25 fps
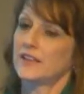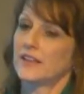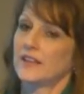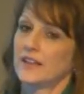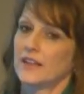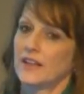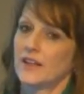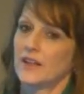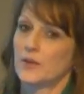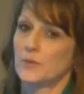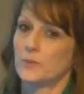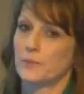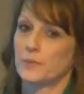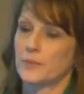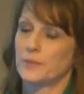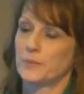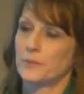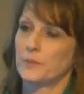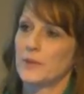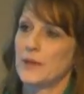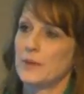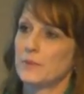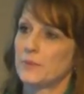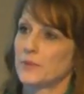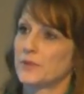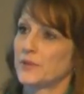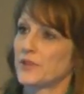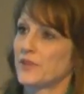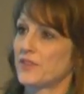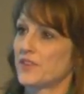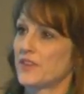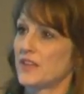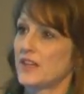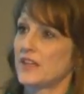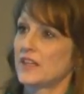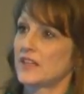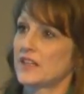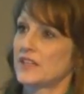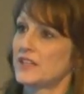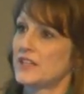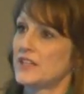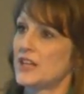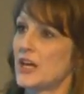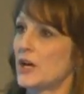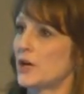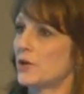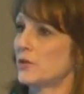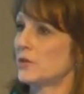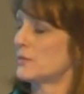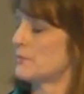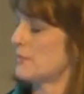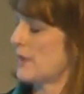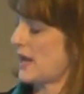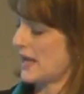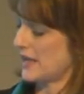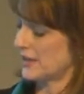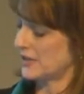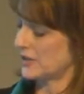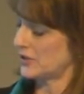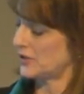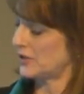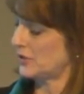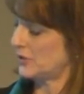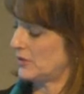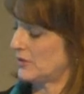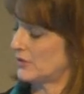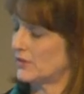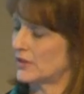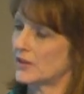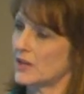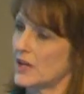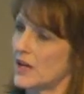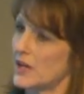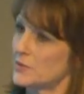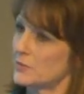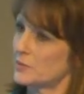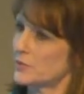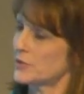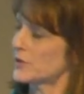to help people to think and know the magnitude of the cotton